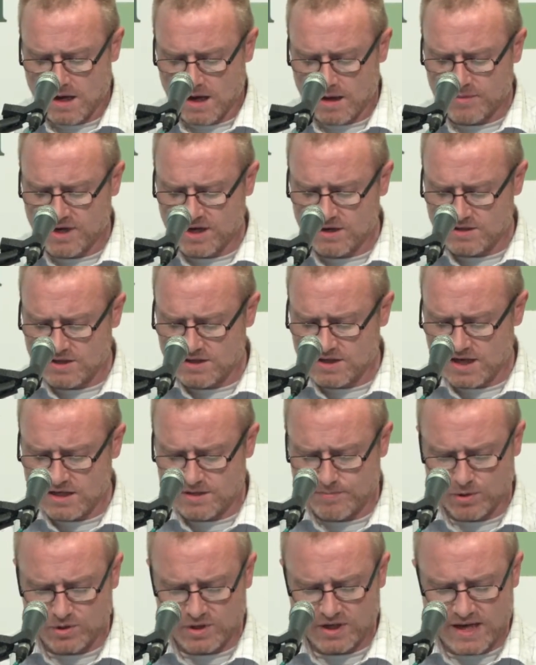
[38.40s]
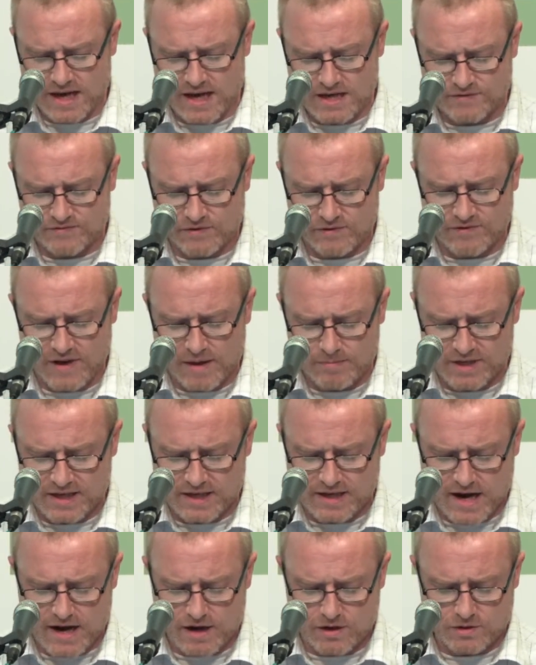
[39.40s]
I'm here today to put the case for family
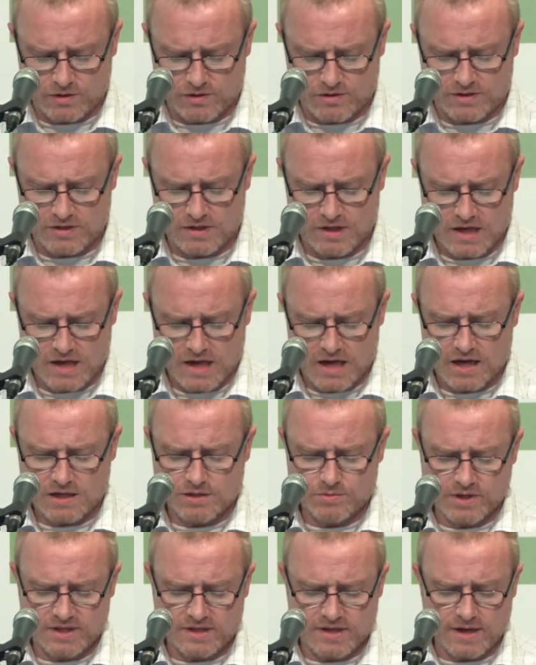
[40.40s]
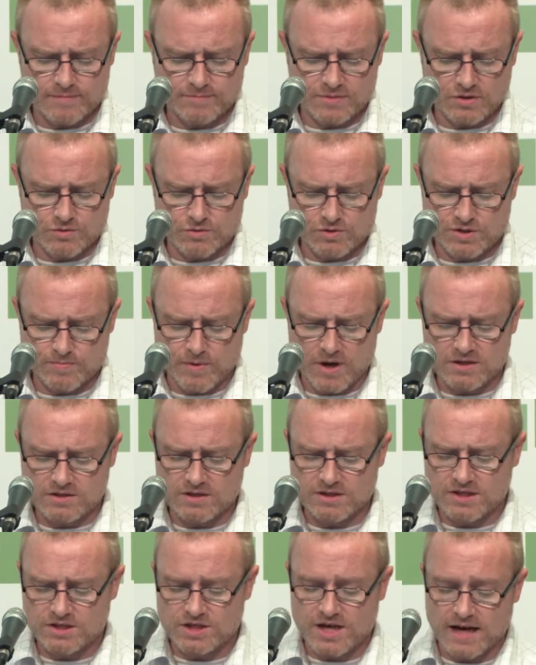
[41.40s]
carers as we attempt to respond
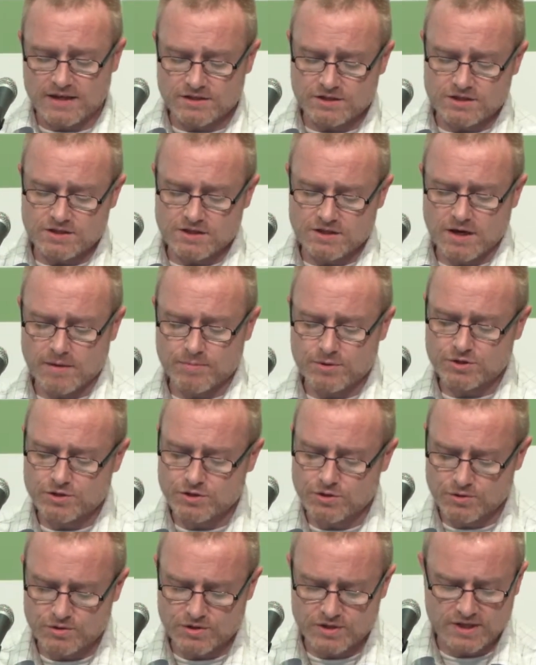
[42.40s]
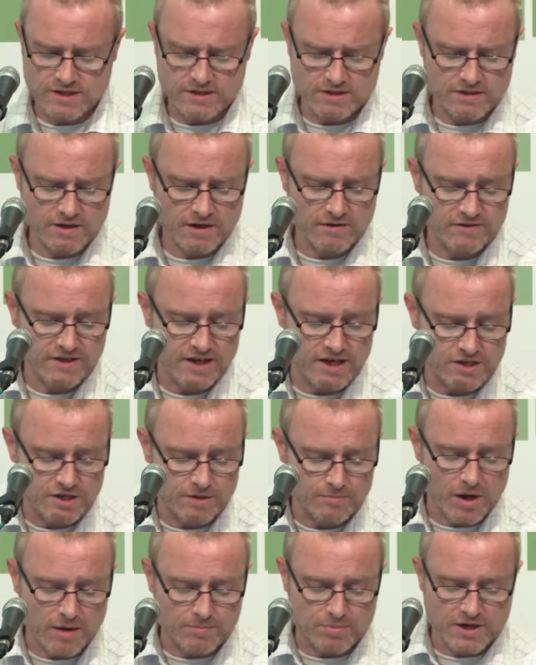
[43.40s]
to the challenges and opportunities of an
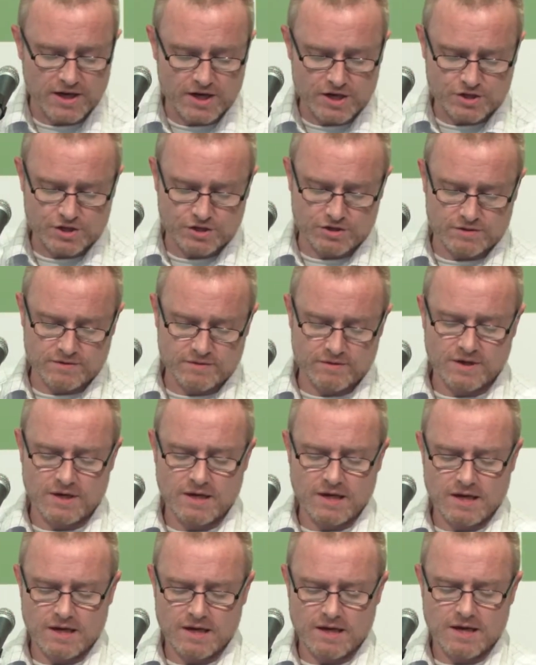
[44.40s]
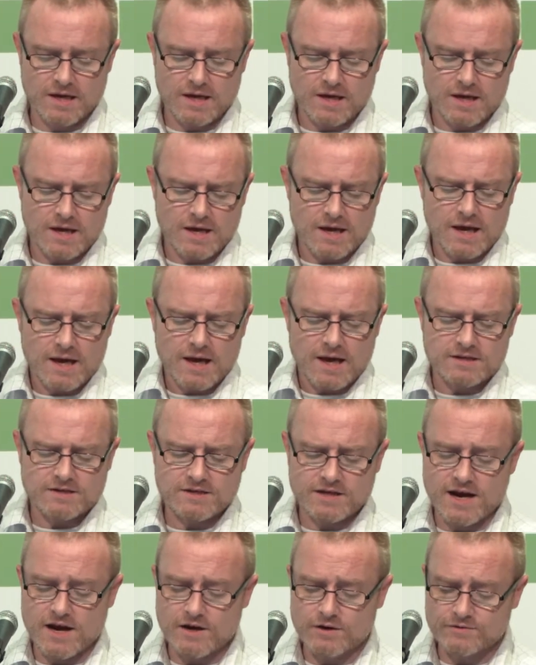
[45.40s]
ageing population. As
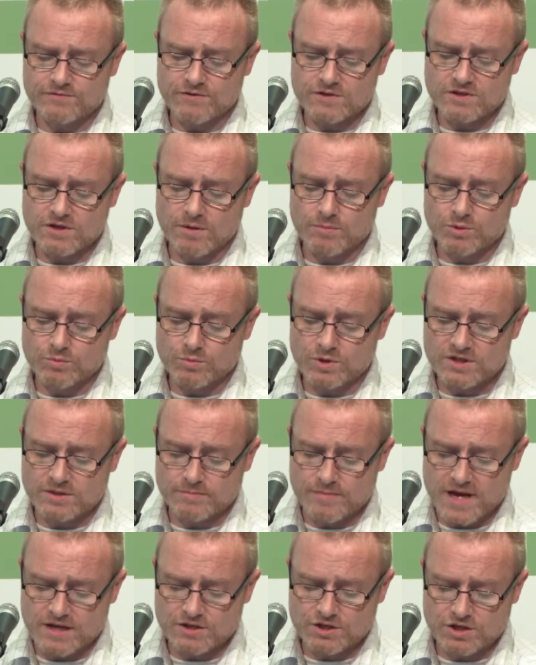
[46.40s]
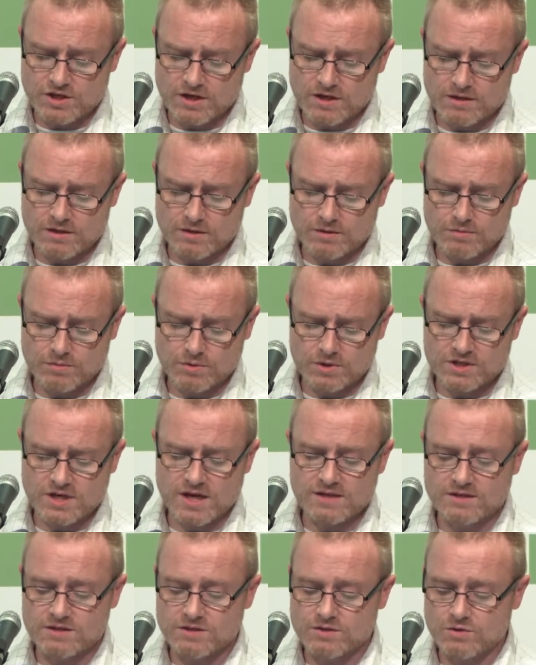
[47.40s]
a carer for someone with dementia, which
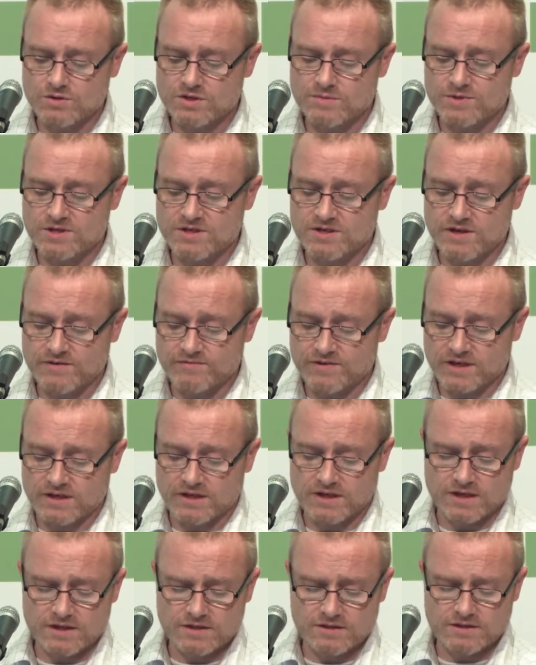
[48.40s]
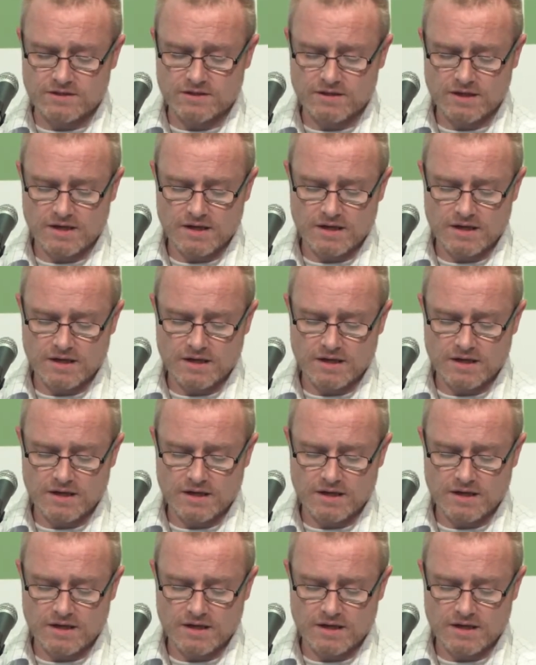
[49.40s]
has its own specific needs,